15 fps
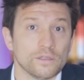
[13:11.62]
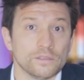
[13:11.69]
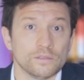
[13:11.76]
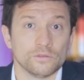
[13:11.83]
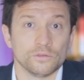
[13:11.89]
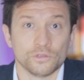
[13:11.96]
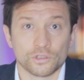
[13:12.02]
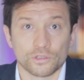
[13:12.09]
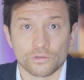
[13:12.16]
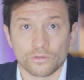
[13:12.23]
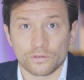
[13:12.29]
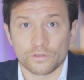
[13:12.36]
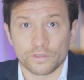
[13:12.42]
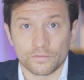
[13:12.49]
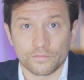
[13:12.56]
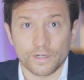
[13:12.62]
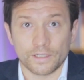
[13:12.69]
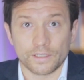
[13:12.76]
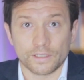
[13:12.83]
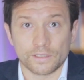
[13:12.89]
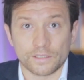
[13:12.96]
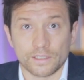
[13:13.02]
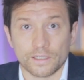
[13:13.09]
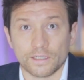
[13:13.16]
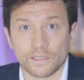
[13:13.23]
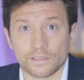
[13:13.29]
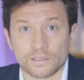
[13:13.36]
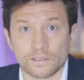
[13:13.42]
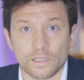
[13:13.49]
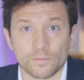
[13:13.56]
To ensure the fairness
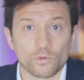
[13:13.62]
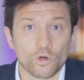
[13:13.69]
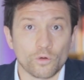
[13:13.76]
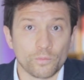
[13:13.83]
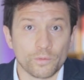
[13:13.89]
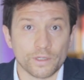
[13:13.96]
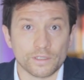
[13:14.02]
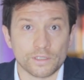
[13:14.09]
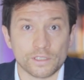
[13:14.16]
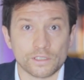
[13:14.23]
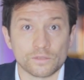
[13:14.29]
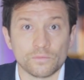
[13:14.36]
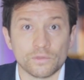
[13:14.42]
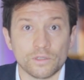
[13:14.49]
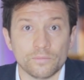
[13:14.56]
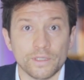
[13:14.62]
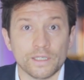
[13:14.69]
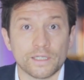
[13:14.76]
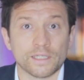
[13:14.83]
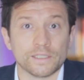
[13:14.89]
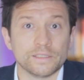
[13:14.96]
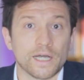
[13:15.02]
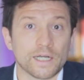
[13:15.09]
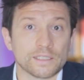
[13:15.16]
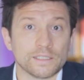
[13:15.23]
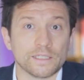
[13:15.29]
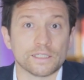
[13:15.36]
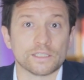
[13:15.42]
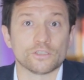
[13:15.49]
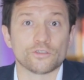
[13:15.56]
and appropriateness, we'll be conducting a
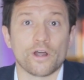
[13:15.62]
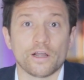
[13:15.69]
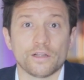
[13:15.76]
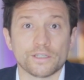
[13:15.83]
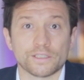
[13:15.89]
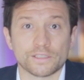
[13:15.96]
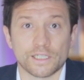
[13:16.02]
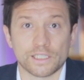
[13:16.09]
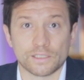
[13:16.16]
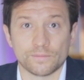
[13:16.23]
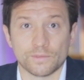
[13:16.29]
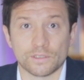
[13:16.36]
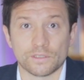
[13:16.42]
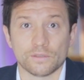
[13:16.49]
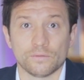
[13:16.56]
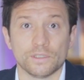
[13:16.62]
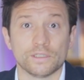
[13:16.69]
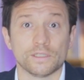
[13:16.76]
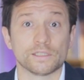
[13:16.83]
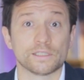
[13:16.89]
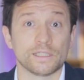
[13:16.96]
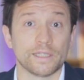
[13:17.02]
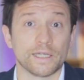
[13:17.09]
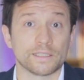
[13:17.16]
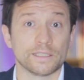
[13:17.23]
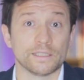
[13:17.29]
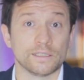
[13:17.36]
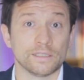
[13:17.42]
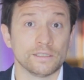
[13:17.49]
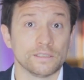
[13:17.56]
trial assessment with the selected
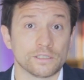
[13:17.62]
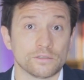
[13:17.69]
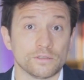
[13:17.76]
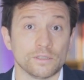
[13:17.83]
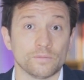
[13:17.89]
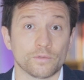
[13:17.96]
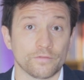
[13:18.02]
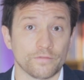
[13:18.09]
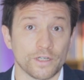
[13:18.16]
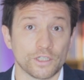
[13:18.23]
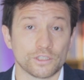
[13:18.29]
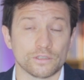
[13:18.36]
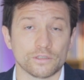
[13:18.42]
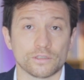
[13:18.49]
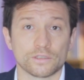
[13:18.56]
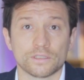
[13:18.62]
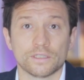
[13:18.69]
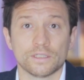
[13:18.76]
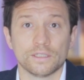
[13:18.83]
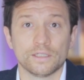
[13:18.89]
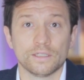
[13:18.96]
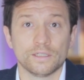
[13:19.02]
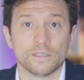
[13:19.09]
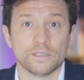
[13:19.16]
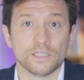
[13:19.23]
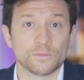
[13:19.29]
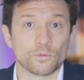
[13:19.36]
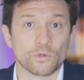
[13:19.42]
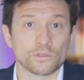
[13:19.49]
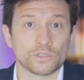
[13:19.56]
industry professionals. This
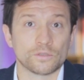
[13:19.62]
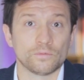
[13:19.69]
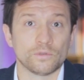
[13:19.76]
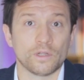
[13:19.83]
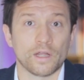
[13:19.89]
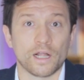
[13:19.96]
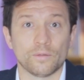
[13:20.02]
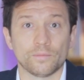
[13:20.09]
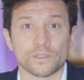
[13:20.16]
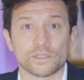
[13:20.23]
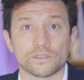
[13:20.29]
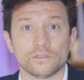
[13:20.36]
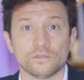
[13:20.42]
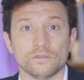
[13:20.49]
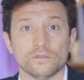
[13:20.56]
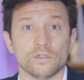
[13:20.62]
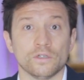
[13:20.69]
process will help us to